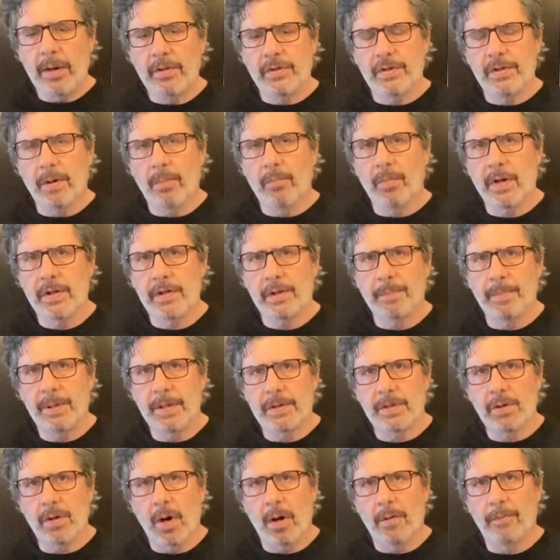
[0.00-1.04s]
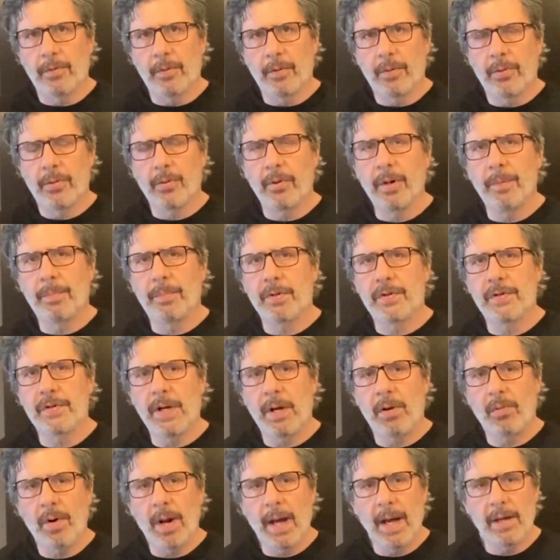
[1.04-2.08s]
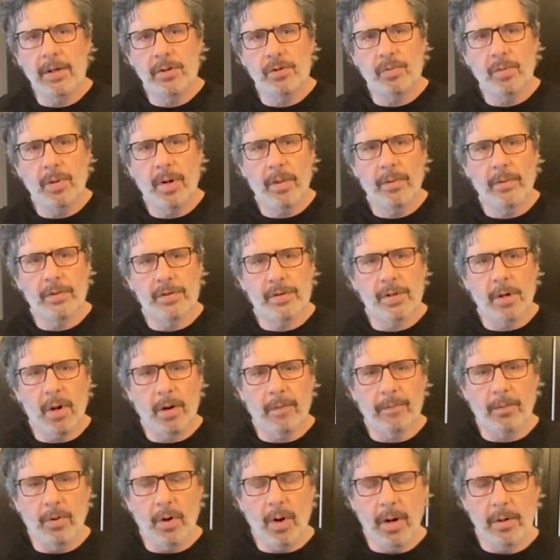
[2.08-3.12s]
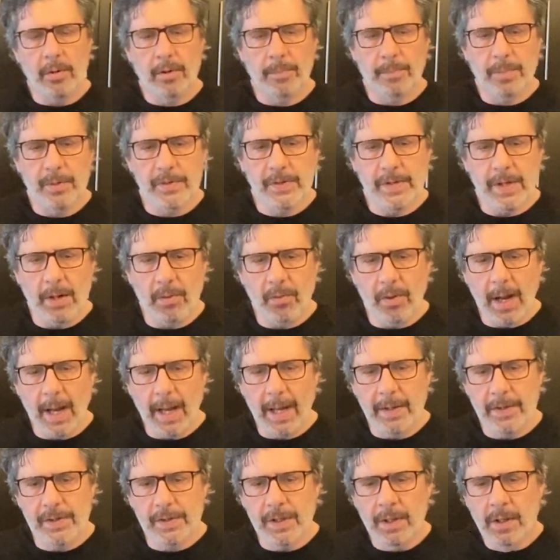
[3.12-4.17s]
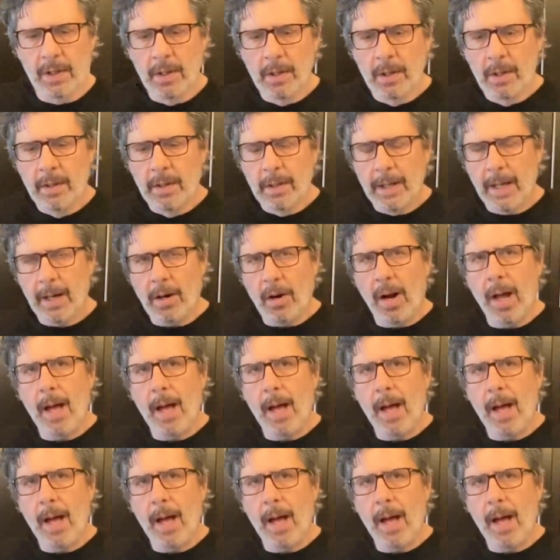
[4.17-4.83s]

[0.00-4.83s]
do some recipes call for a 30% rise when others call for a 100% rise? And our